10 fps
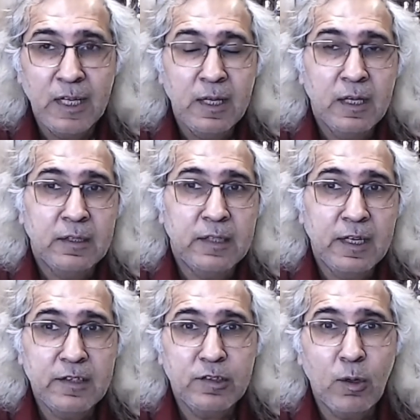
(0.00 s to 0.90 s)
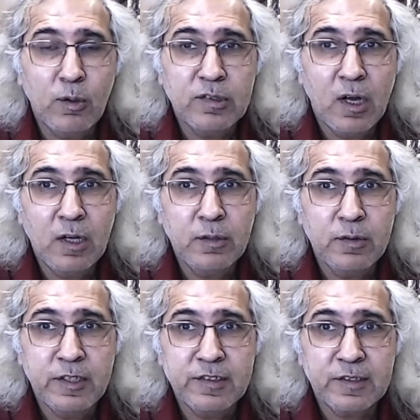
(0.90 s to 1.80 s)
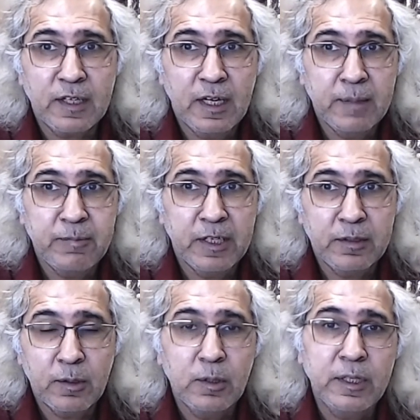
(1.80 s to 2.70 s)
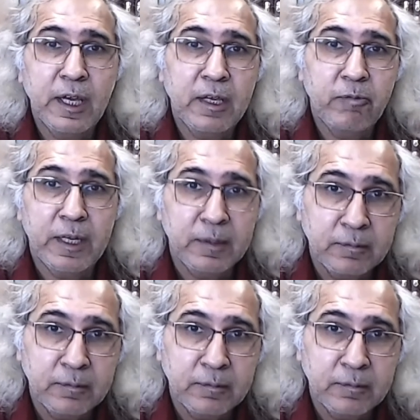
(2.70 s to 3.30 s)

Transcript: Then he goes on to describe that, okay, when